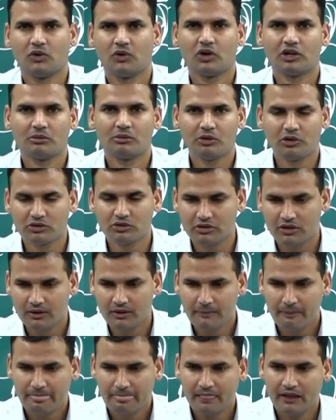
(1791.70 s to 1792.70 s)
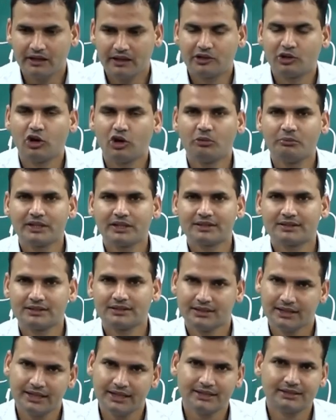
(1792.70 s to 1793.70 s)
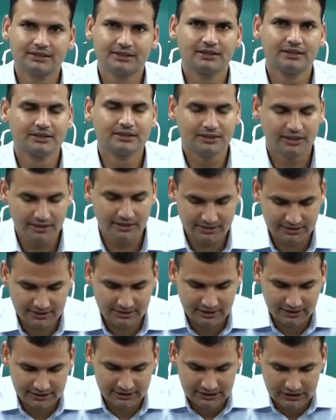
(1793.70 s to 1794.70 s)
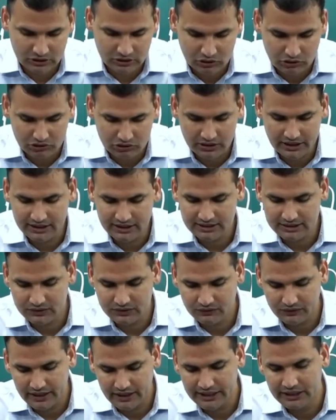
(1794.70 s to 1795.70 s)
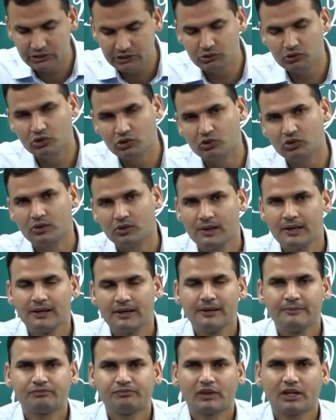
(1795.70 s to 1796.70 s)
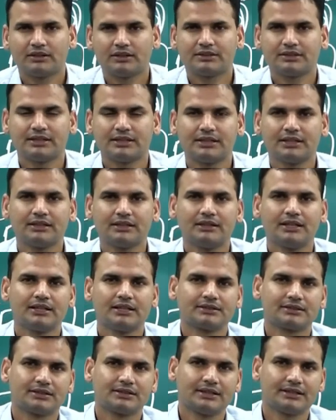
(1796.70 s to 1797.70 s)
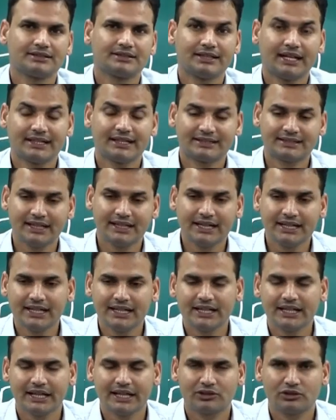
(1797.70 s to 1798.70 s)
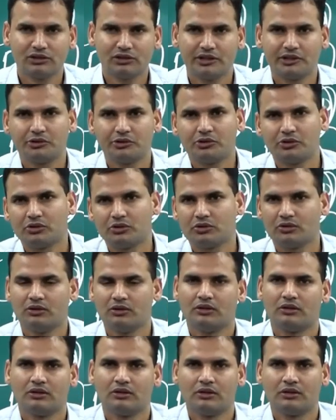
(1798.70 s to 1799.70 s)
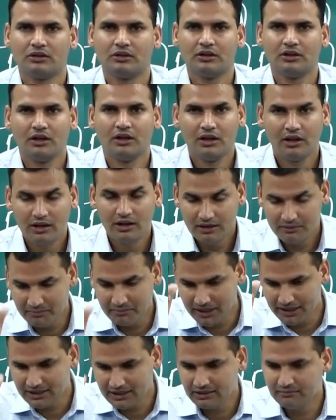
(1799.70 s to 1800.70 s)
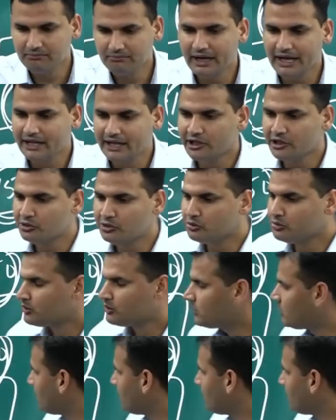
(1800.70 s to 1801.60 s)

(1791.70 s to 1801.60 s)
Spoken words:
more about economics. Yeah, it's good and it's fine to know certain things. It's exciting actually to know. But mind you,